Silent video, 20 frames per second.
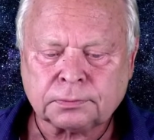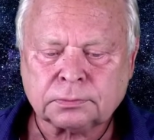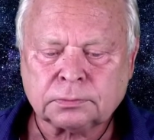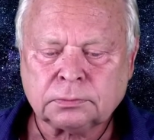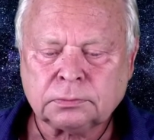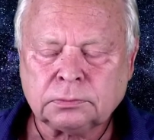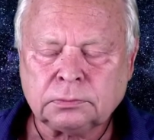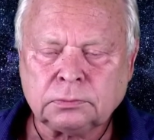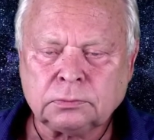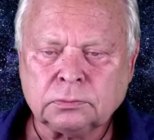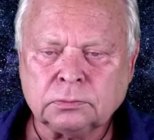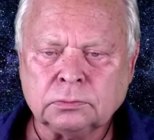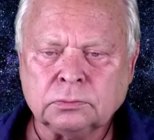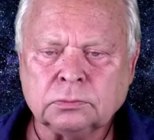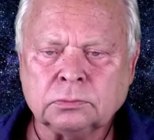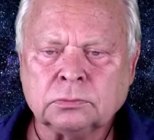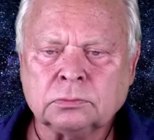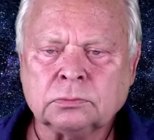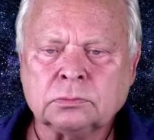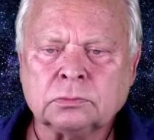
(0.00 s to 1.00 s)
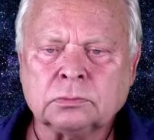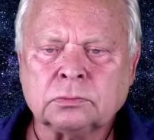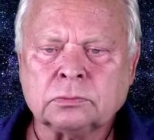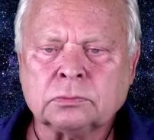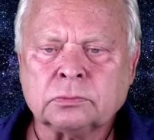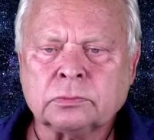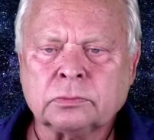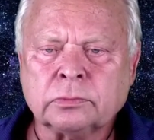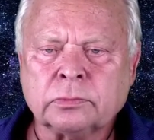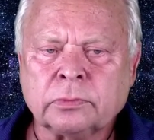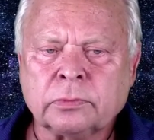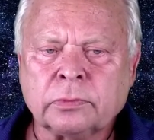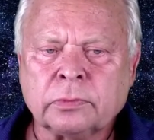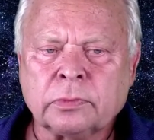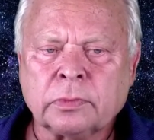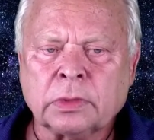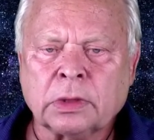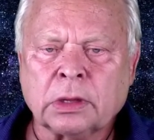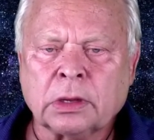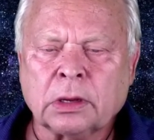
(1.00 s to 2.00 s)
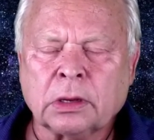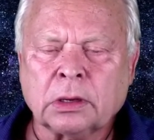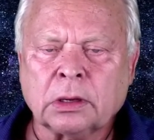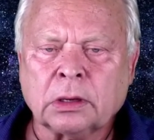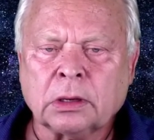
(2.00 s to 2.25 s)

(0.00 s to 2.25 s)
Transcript: No one is speaking in this clip.